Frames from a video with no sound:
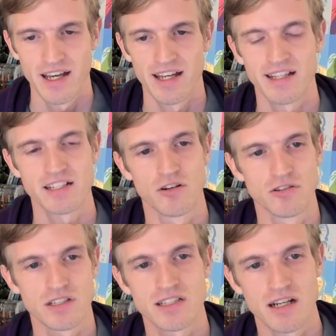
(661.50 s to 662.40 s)
And there's
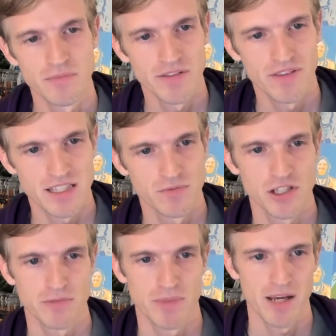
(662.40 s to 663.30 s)
also some events
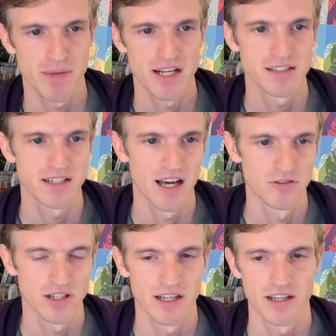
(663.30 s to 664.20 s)
which are bypassing the
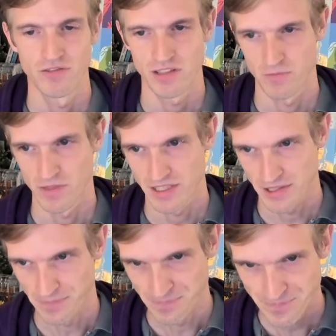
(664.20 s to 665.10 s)
outer layer for some
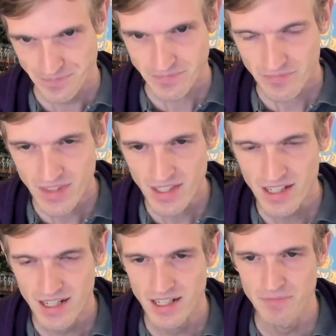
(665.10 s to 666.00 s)
reasons,
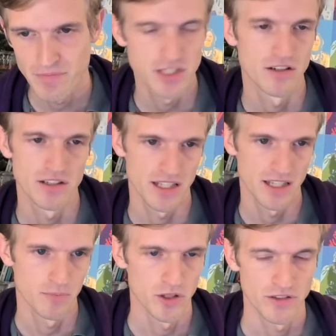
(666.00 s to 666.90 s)
um, which are not
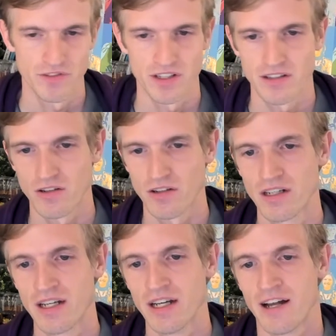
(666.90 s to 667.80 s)
that important for the talk.
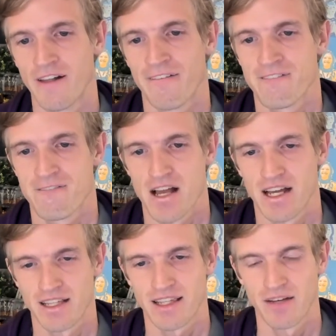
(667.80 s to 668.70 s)

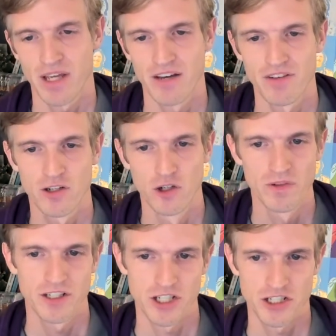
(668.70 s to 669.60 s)
And then we have a
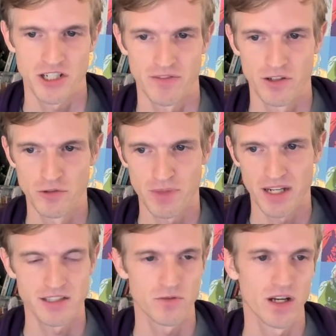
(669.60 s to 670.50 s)
global ingestion level load
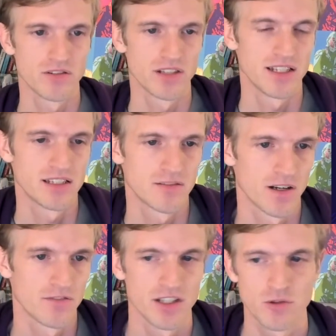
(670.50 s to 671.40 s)
balance around this
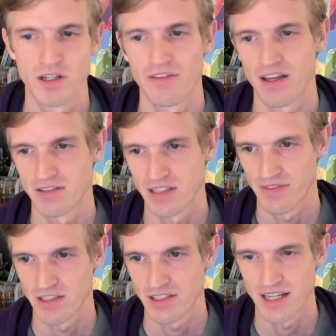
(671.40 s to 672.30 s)
roughly 200,000
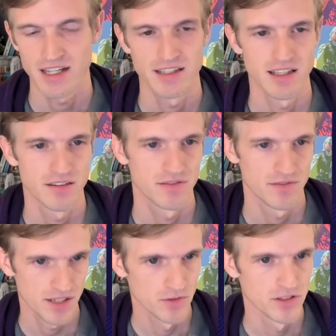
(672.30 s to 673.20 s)
events a second that
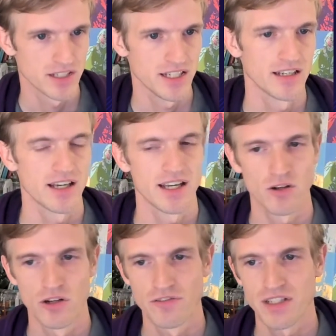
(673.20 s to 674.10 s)
it will see. And
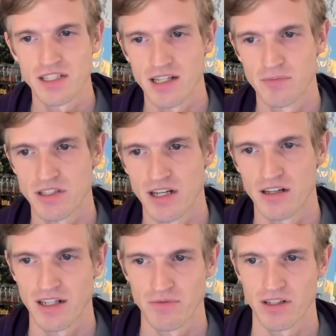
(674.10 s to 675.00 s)
all of these numbers
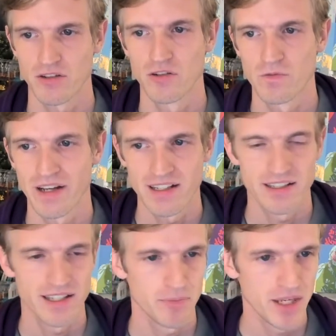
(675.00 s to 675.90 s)
are at what I call
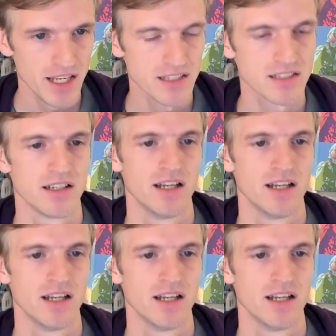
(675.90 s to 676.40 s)
regular day peaks,